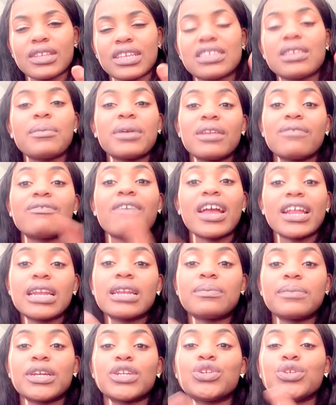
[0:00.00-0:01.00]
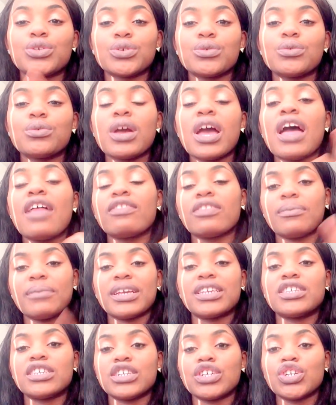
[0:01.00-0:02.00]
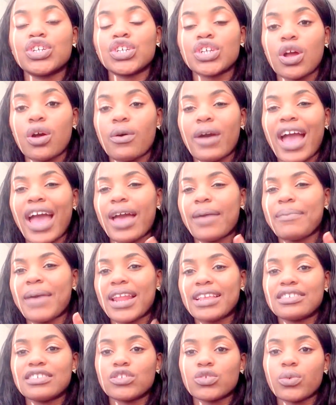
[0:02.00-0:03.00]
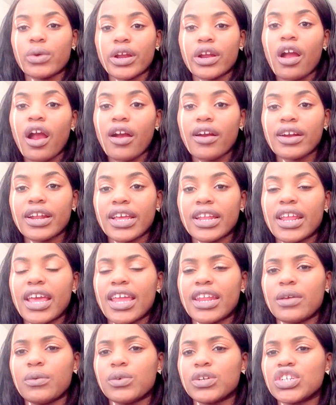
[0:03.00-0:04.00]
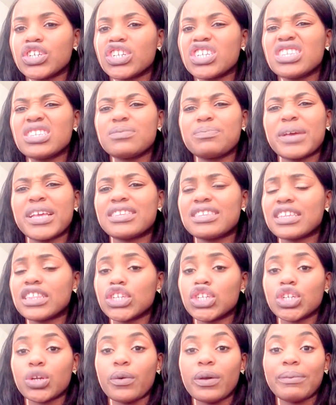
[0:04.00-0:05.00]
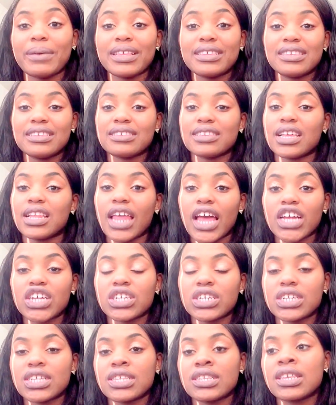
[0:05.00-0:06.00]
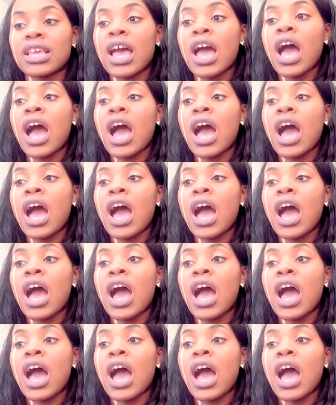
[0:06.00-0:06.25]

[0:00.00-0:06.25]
someone invited me to the Macy's show at Madison Square Garden, and it was just basically showing Macy's collections.